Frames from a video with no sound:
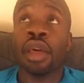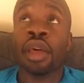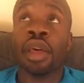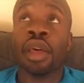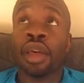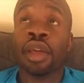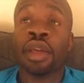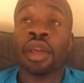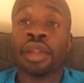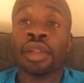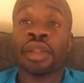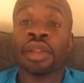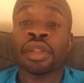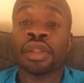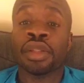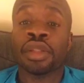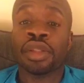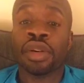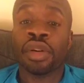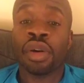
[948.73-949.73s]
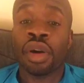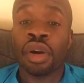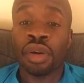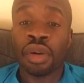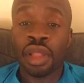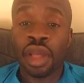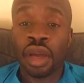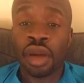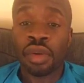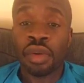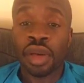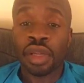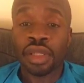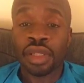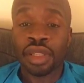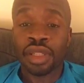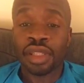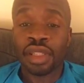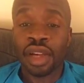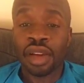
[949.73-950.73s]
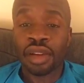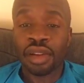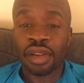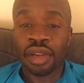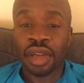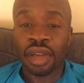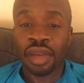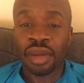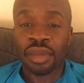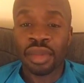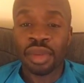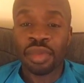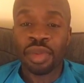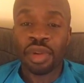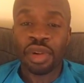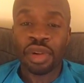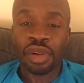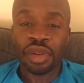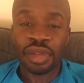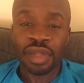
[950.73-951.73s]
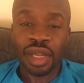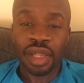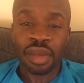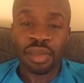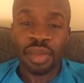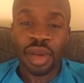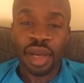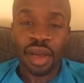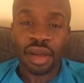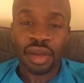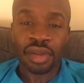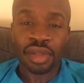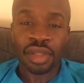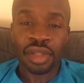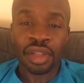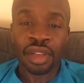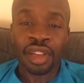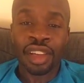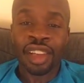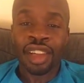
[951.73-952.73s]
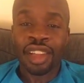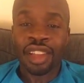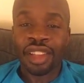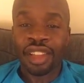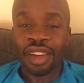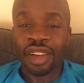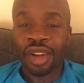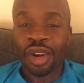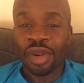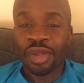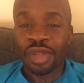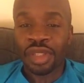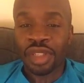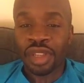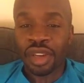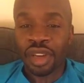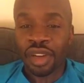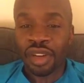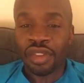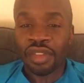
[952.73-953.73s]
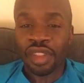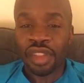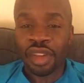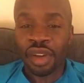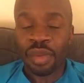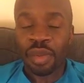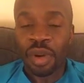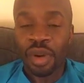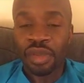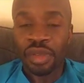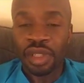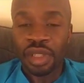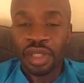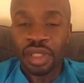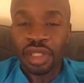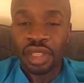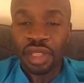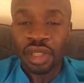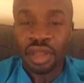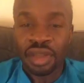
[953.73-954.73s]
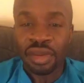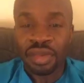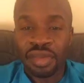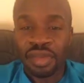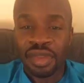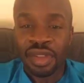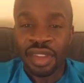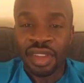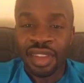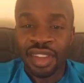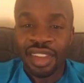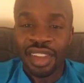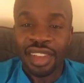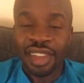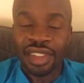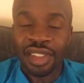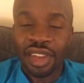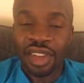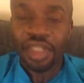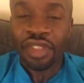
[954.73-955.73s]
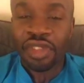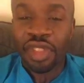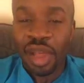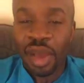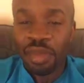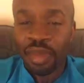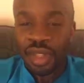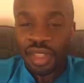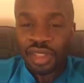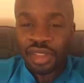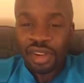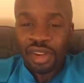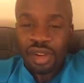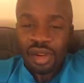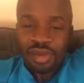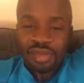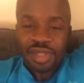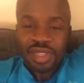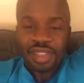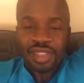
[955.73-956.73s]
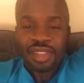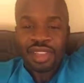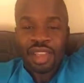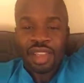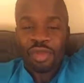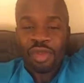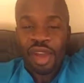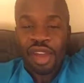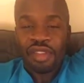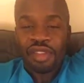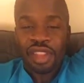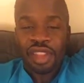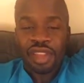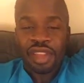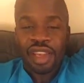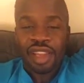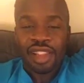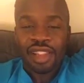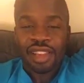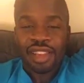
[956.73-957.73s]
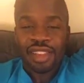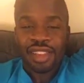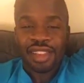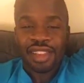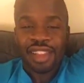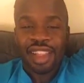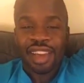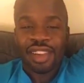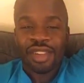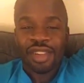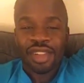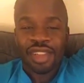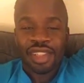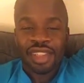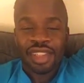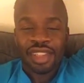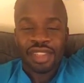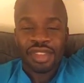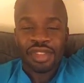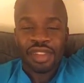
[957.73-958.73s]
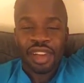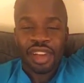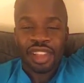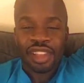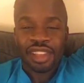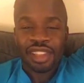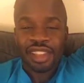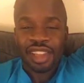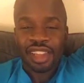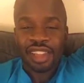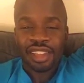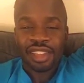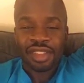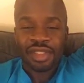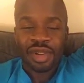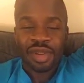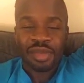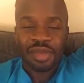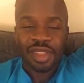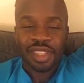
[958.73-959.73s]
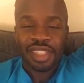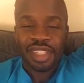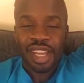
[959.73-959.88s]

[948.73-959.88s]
And so her and I are watching the soccer game. The ball goes out of bounds. The coach of the opposing team starts flapping his arms and waving and yelling, like all these histrionics, yelling, screaming,